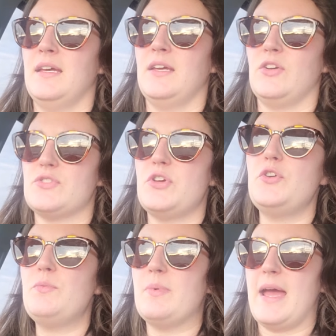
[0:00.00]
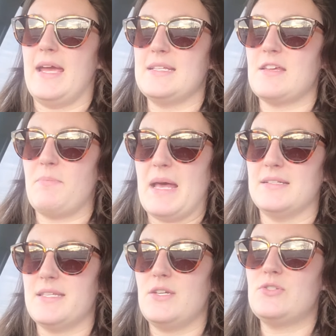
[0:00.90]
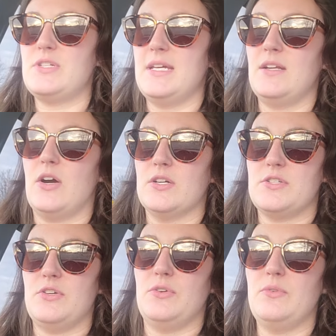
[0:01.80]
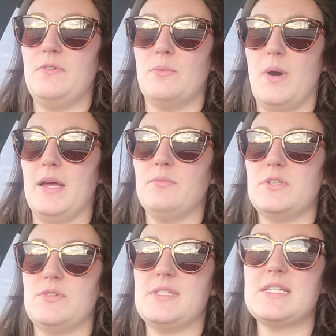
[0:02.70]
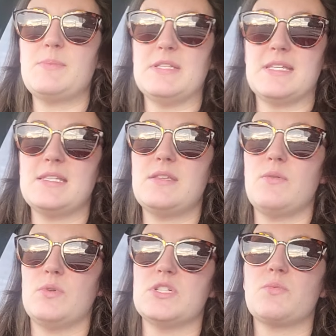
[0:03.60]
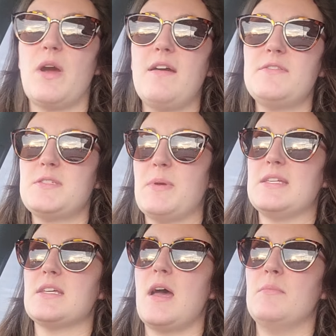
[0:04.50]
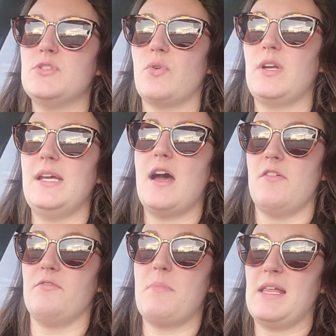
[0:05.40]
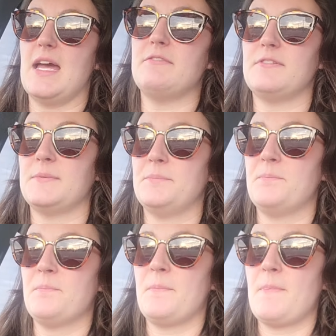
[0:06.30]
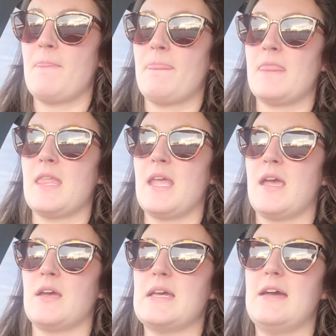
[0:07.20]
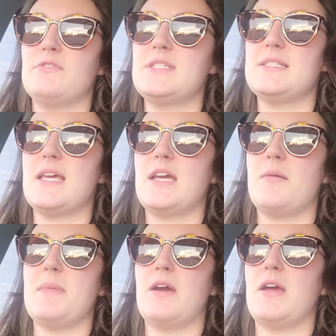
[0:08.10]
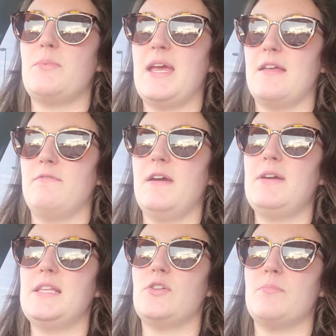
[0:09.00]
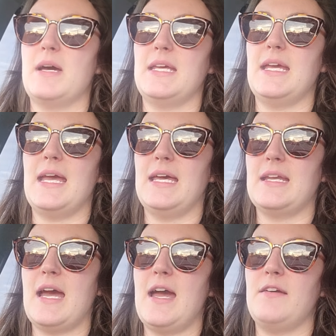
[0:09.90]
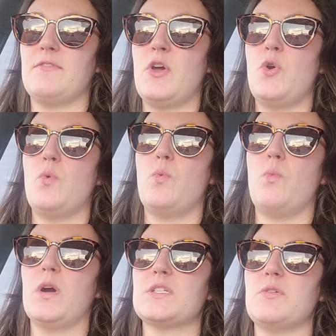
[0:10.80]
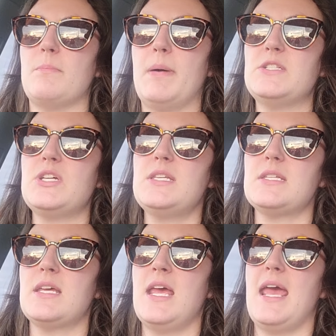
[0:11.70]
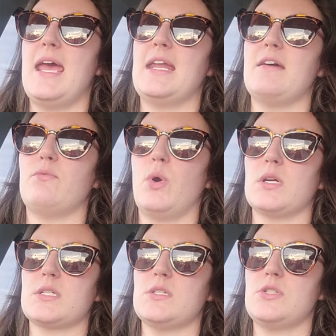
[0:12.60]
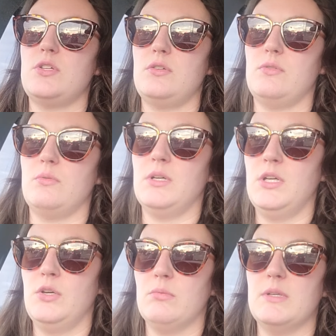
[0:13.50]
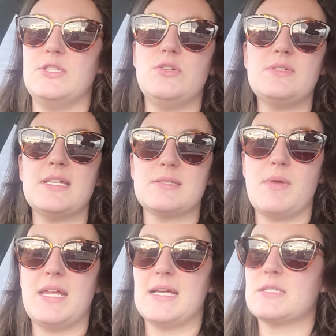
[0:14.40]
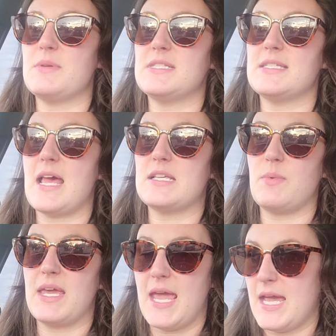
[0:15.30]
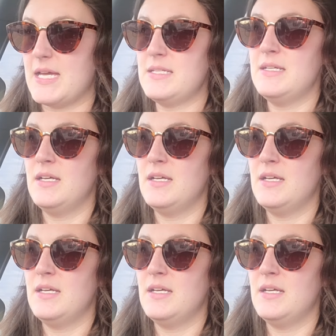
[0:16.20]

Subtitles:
your two ways of balancing your sheet are to, one, reduce expenses, which is where I've spent a majority of my life. Ever since I got married, we had very little money, and I've worked to budget, and I've worked to reduce as many expenses as we can.